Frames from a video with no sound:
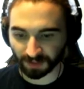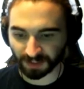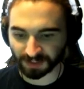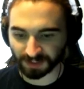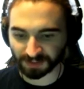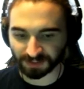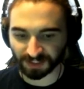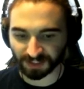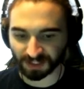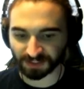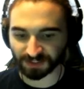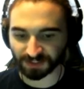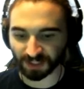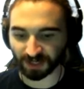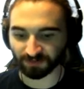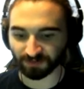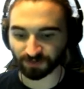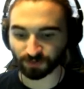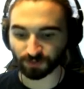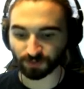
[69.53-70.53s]
Yes,
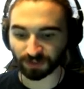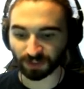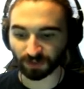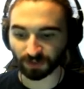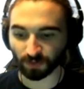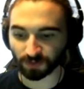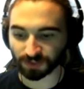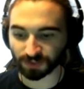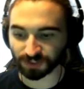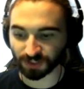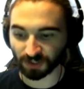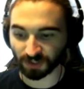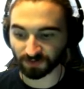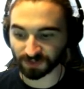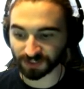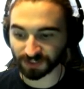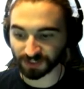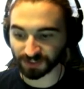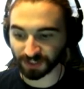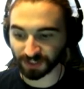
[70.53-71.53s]
I have newly unlocked
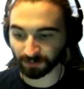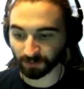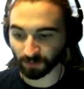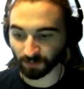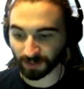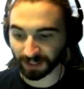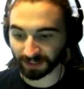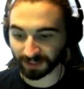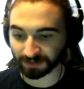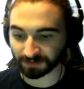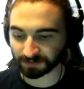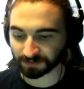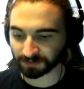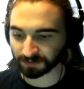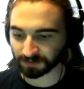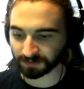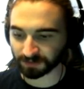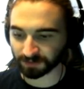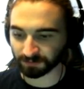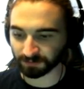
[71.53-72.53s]
services, I'm aware,
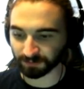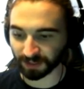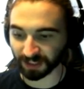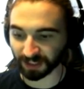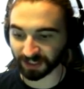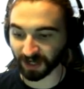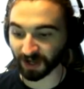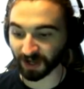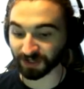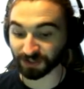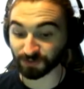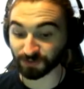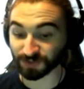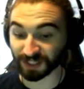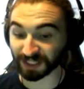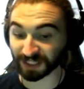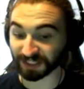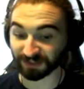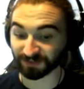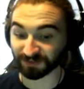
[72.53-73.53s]
but I can't
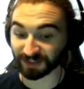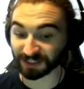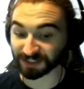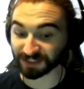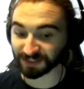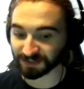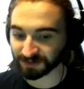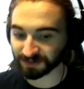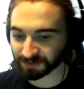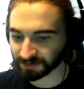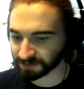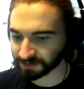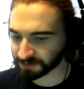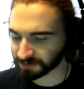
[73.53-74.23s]
use any of this.